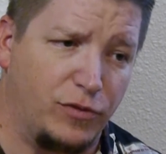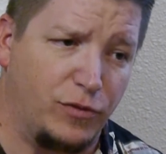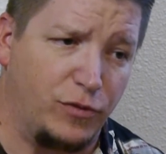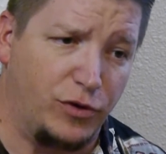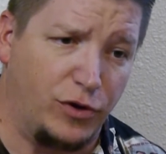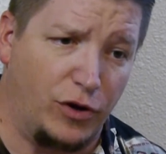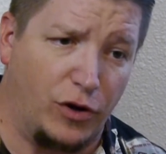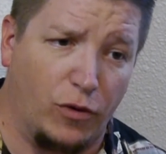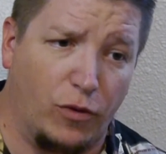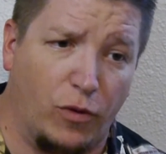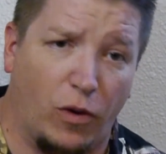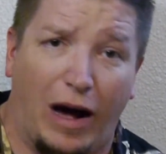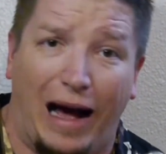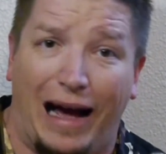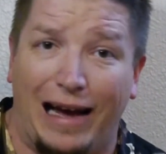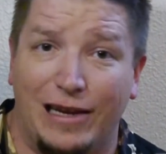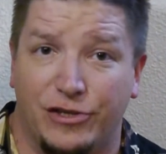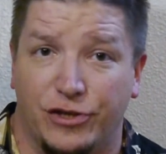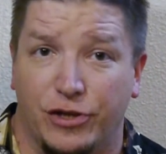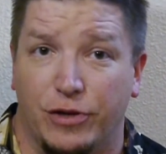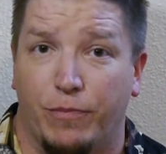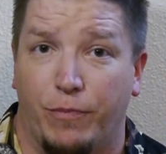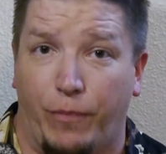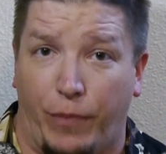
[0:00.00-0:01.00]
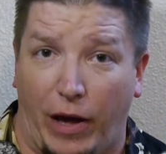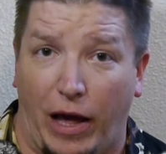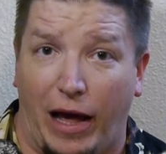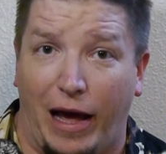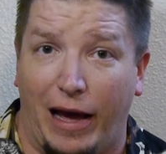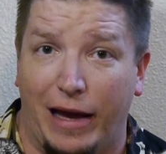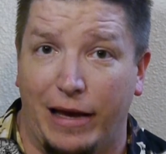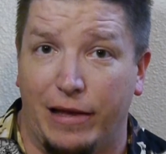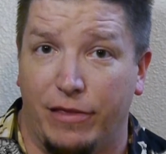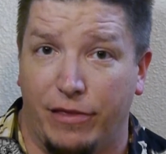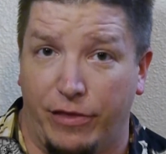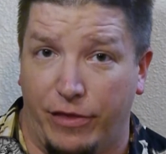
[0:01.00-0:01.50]
you know, I should
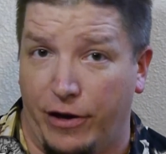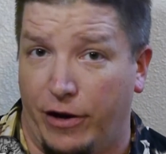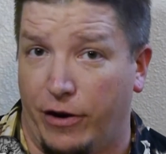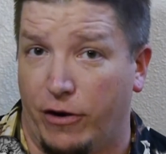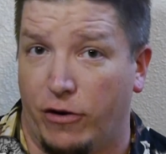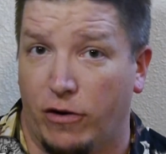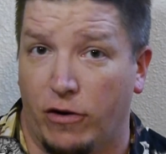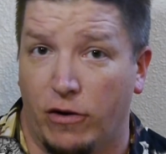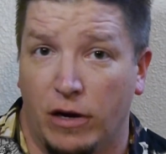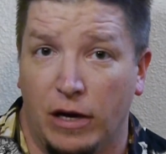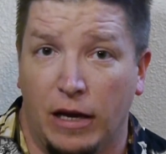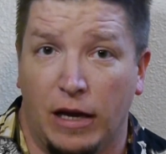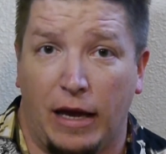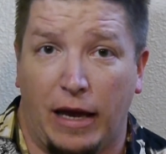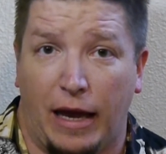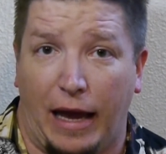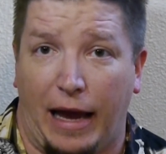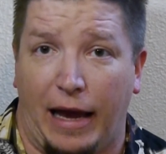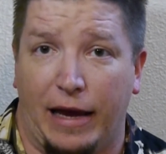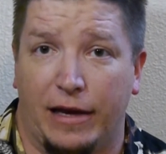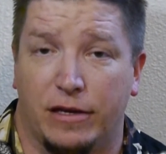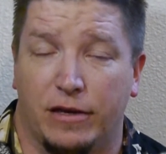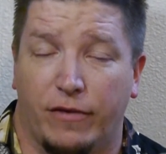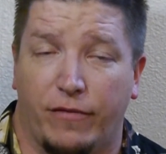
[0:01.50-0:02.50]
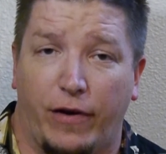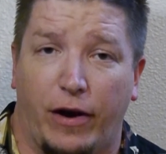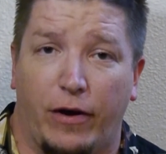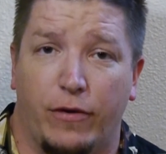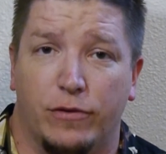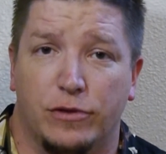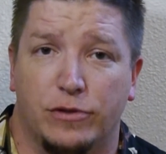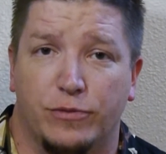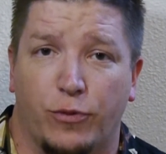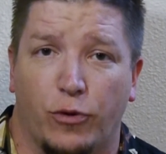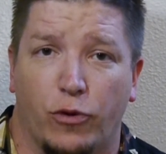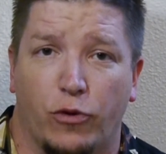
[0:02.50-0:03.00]
buy their
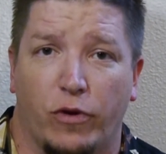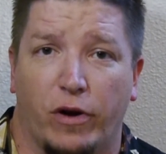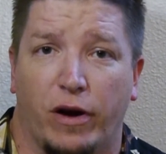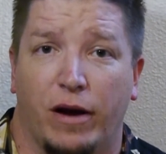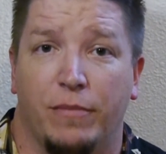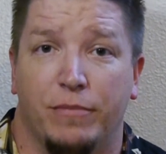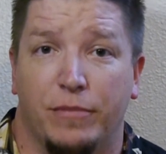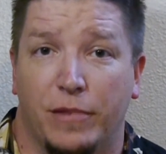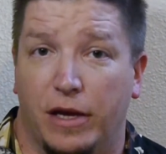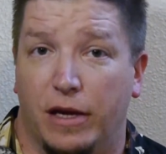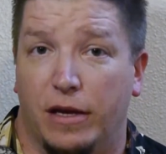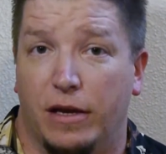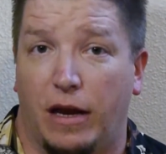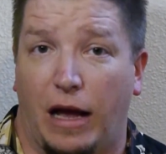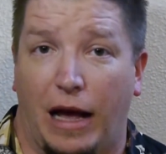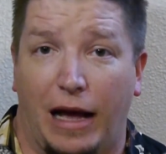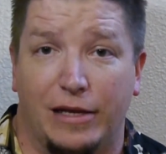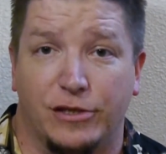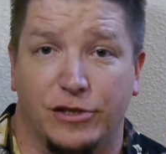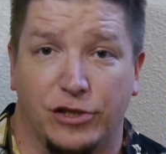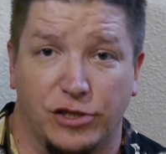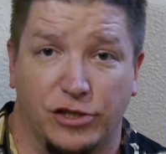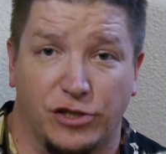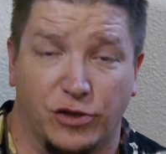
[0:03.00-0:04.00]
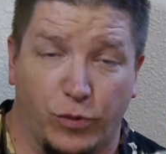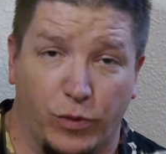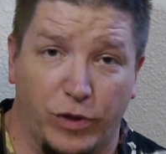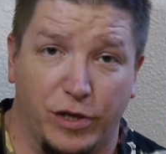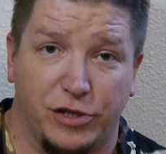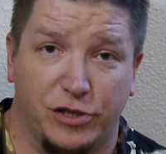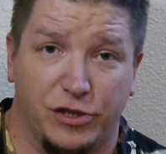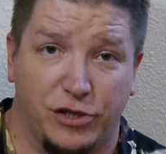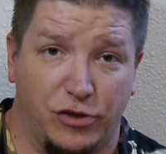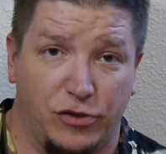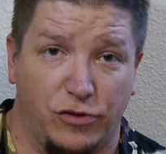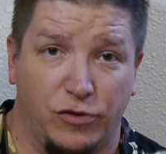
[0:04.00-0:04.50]
antivirus program, that I should
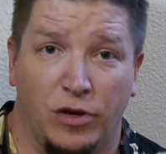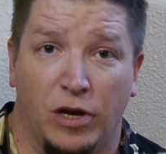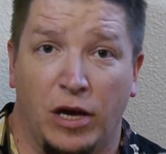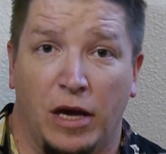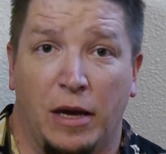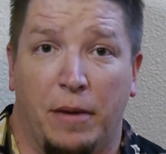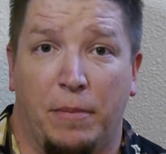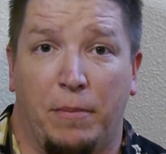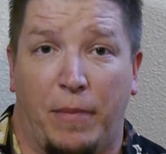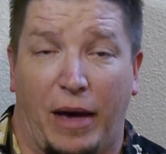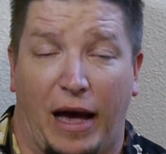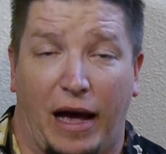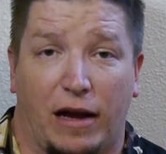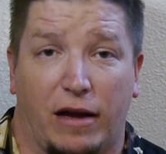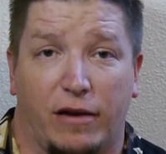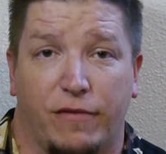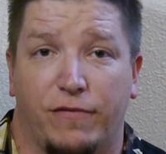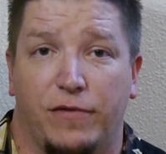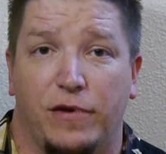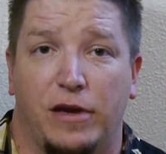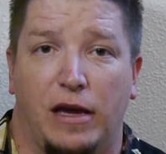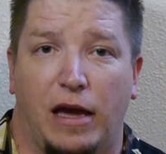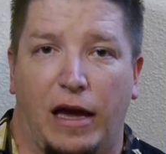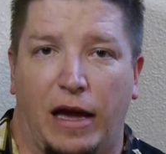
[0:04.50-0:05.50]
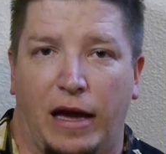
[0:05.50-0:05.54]
switch to McAfee